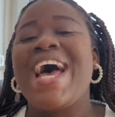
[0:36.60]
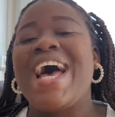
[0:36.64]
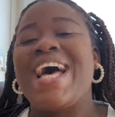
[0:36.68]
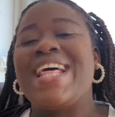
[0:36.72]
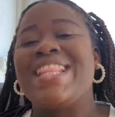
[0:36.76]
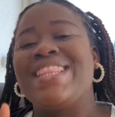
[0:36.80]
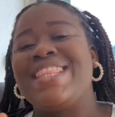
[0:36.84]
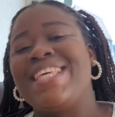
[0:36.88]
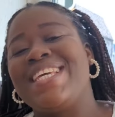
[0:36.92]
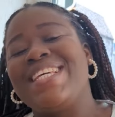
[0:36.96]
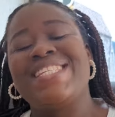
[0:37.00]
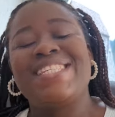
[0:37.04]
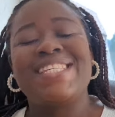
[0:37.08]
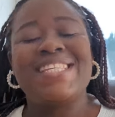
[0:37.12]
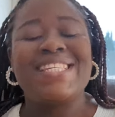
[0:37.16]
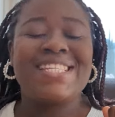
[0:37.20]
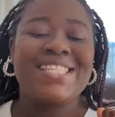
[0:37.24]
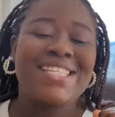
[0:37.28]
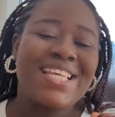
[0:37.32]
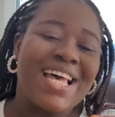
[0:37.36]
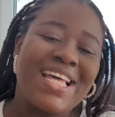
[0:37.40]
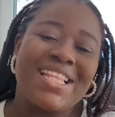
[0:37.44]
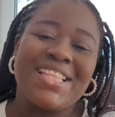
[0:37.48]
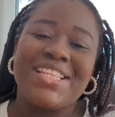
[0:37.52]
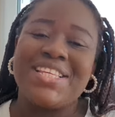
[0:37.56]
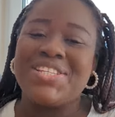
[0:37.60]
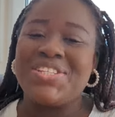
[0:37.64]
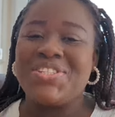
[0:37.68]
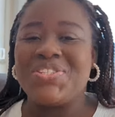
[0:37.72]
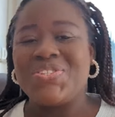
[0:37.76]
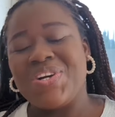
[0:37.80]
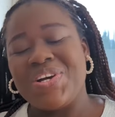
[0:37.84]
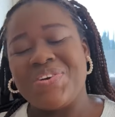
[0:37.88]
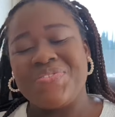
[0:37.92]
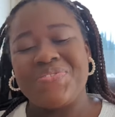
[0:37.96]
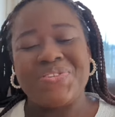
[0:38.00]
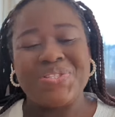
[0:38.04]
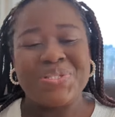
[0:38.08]
and this is Sandra's
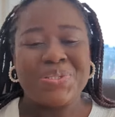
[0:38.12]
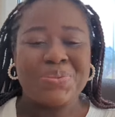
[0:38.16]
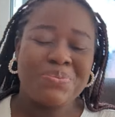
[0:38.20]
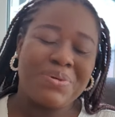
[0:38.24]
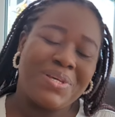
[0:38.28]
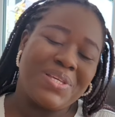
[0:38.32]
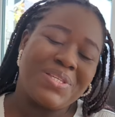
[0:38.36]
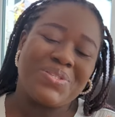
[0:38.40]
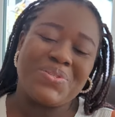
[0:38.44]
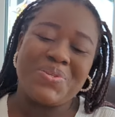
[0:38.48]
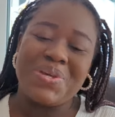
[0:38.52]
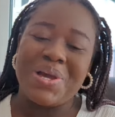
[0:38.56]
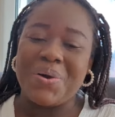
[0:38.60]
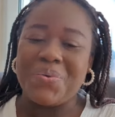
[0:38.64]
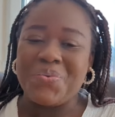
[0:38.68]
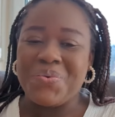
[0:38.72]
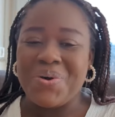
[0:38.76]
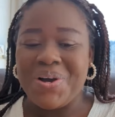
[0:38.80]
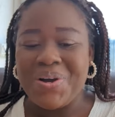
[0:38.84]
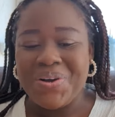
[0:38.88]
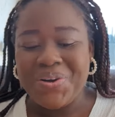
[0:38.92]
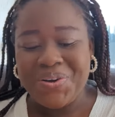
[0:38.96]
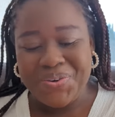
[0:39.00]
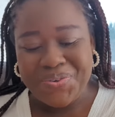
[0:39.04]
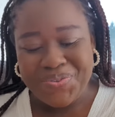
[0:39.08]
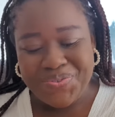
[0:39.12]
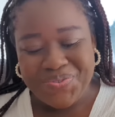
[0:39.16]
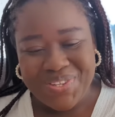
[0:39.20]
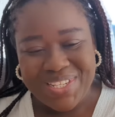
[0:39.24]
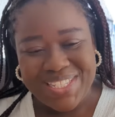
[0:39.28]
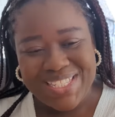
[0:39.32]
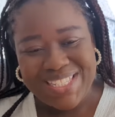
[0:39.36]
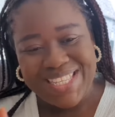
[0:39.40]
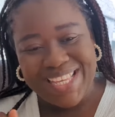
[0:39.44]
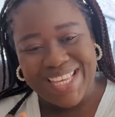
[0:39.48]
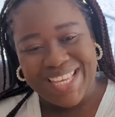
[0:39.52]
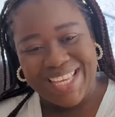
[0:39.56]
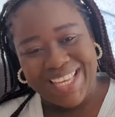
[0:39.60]
Joyful Space. You're welcome
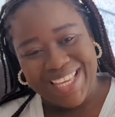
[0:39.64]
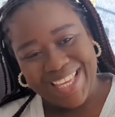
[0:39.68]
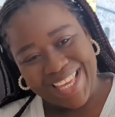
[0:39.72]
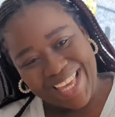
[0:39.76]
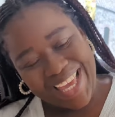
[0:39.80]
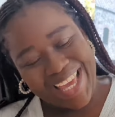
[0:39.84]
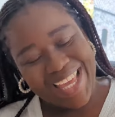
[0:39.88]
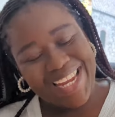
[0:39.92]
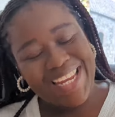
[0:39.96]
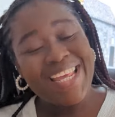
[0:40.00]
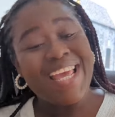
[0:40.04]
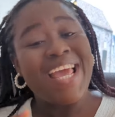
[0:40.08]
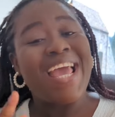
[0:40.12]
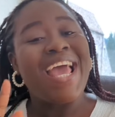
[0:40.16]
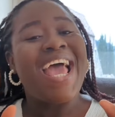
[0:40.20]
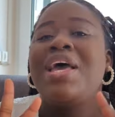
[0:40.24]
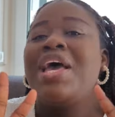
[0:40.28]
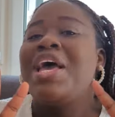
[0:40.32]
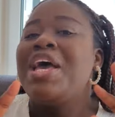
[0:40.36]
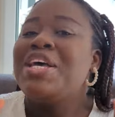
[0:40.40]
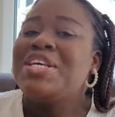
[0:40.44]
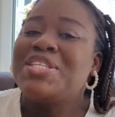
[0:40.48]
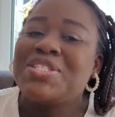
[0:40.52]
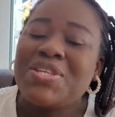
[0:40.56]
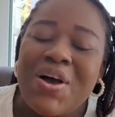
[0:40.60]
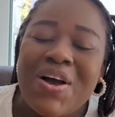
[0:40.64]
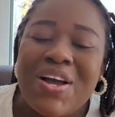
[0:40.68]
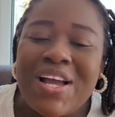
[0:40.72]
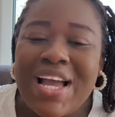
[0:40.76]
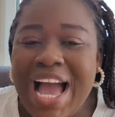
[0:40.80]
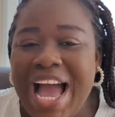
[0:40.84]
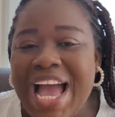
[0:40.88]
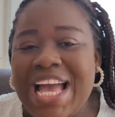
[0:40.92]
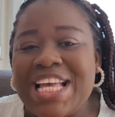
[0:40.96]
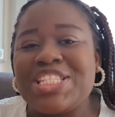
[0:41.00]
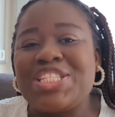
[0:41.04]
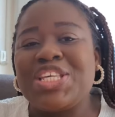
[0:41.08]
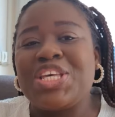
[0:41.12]
once again. So
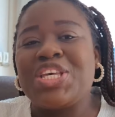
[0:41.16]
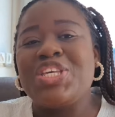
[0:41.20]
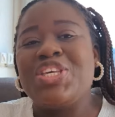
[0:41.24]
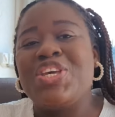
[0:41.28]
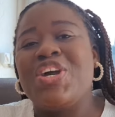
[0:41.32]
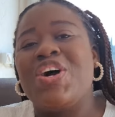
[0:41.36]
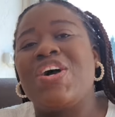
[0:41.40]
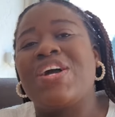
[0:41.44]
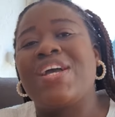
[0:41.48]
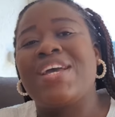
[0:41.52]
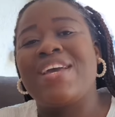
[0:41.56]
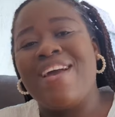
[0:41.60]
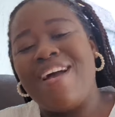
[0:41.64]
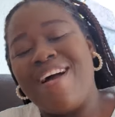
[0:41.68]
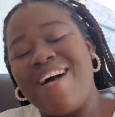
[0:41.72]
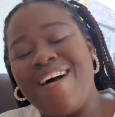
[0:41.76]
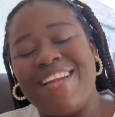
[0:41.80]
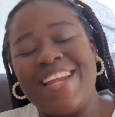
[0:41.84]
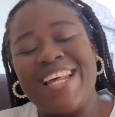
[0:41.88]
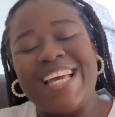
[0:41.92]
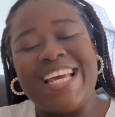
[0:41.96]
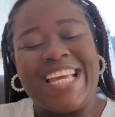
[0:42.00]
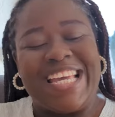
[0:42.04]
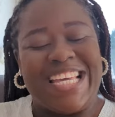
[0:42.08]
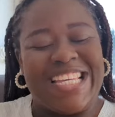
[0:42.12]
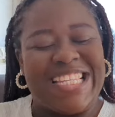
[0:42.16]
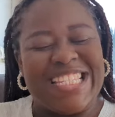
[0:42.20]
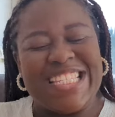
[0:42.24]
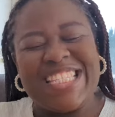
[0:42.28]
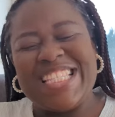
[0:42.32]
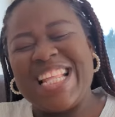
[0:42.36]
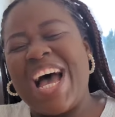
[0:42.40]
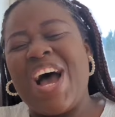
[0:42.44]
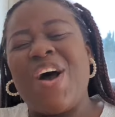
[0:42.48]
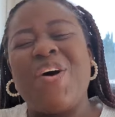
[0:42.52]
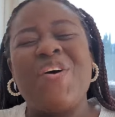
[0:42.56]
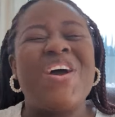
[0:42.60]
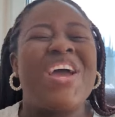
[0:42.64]
guys, your girl is
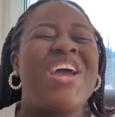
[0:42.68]
now